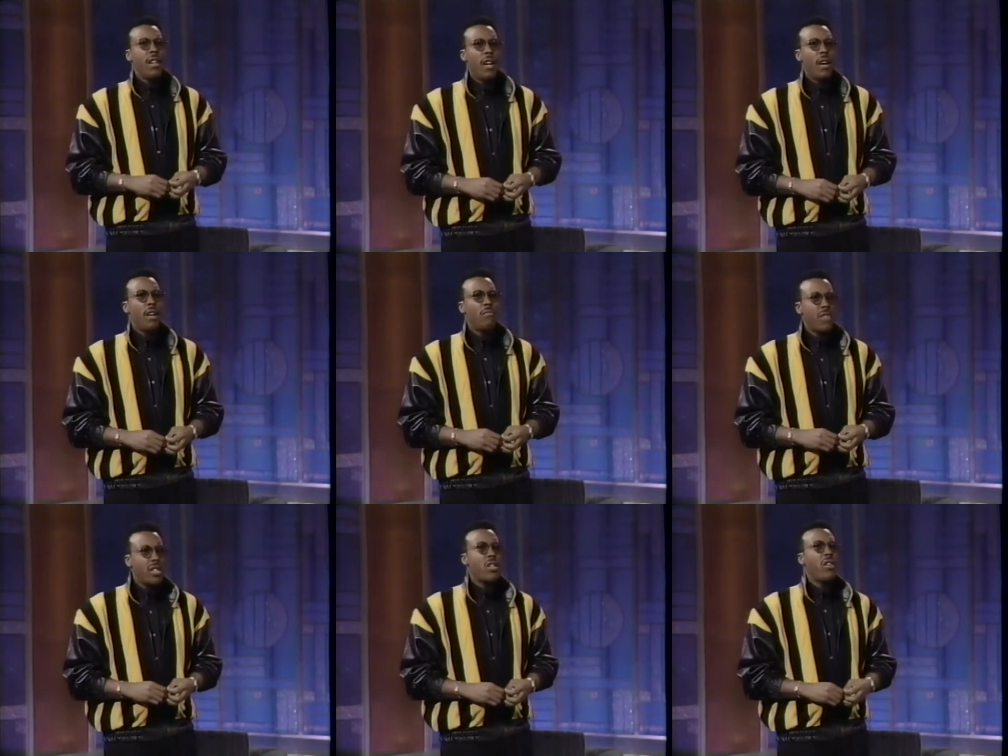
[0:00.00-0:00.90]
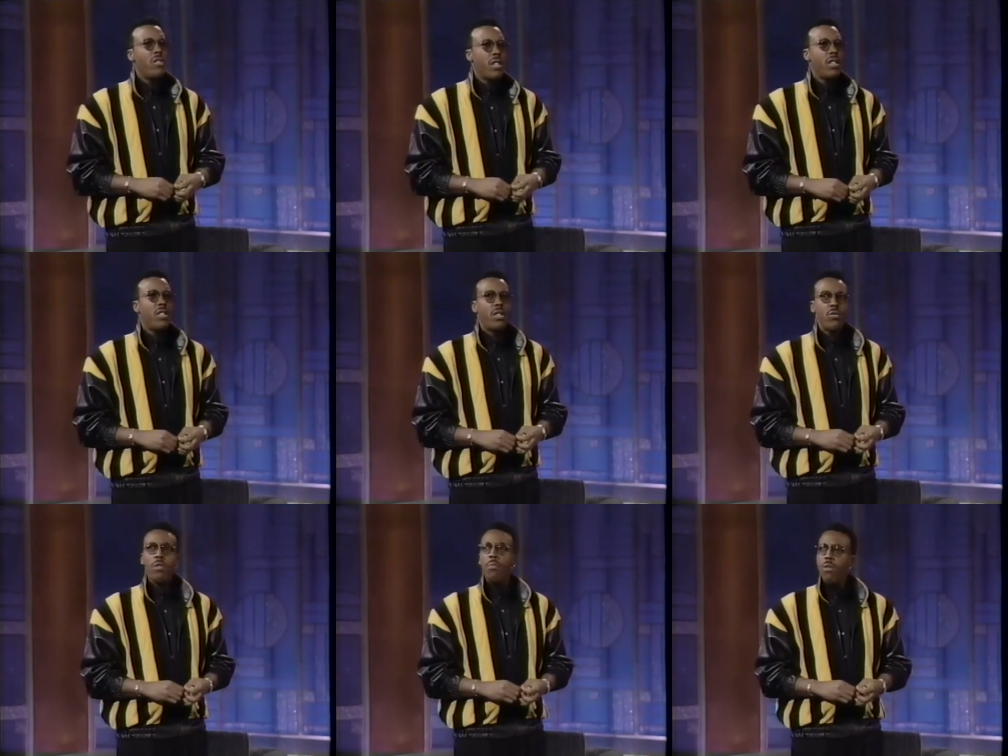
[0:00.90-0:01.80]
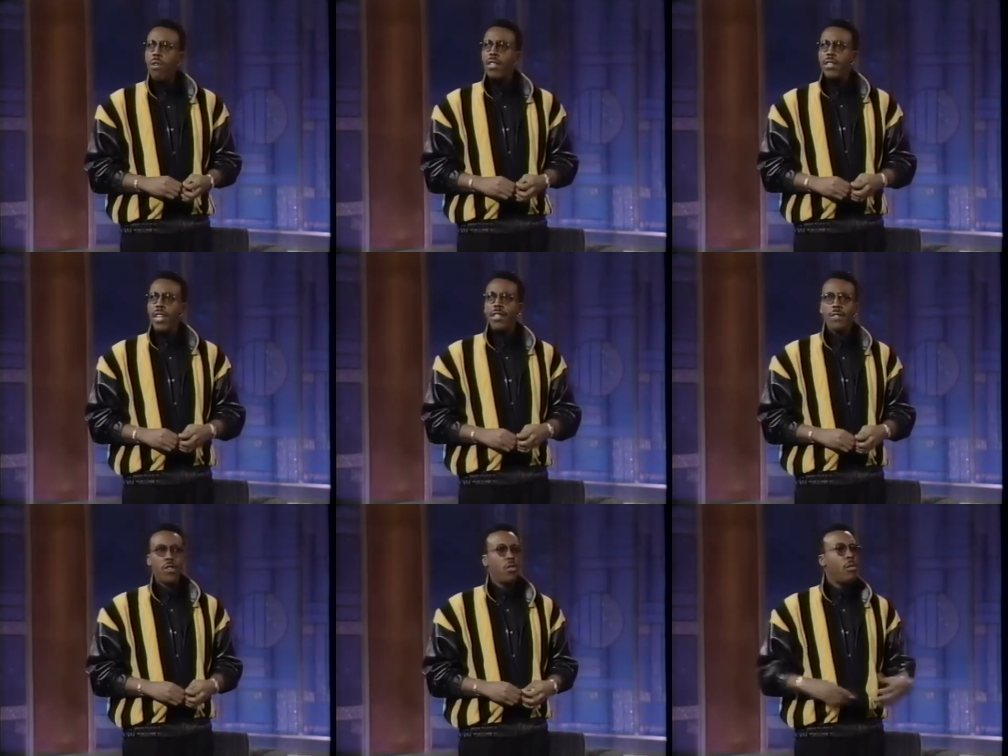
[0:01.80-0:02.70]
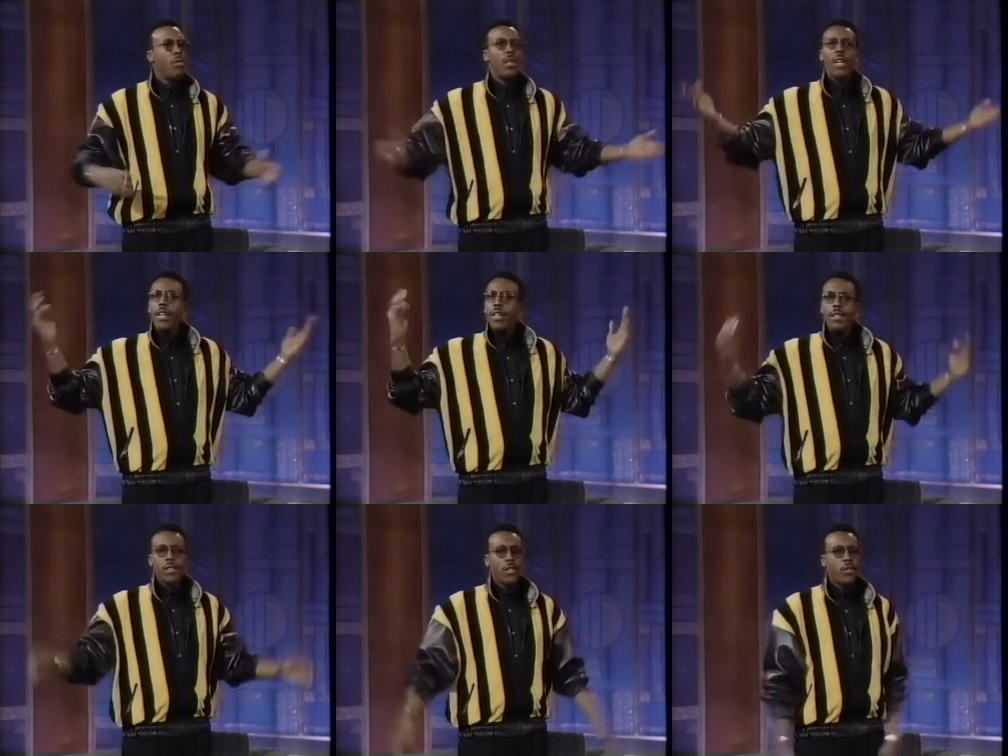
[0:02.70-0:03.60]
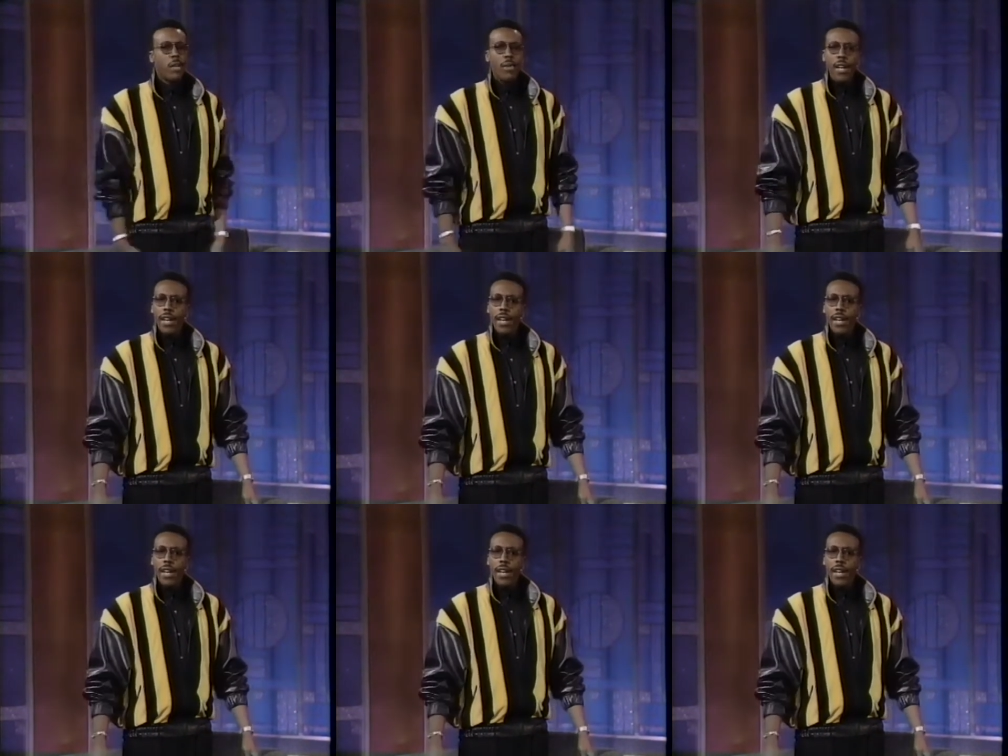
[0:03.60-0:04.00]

um, it turned into a more intense verbal disagreement, I